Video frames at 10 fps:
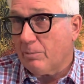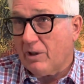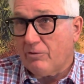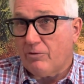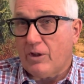
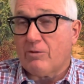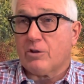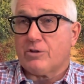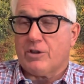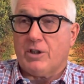my
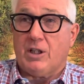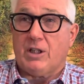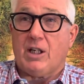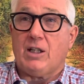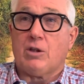favorite
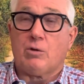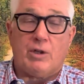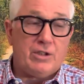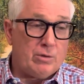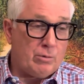genetic gain
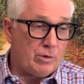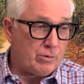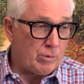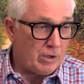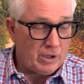equation,
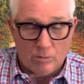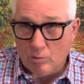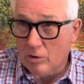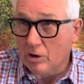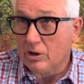which we're going to
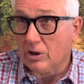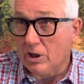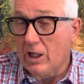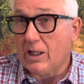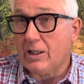work a
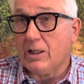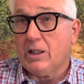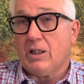lot,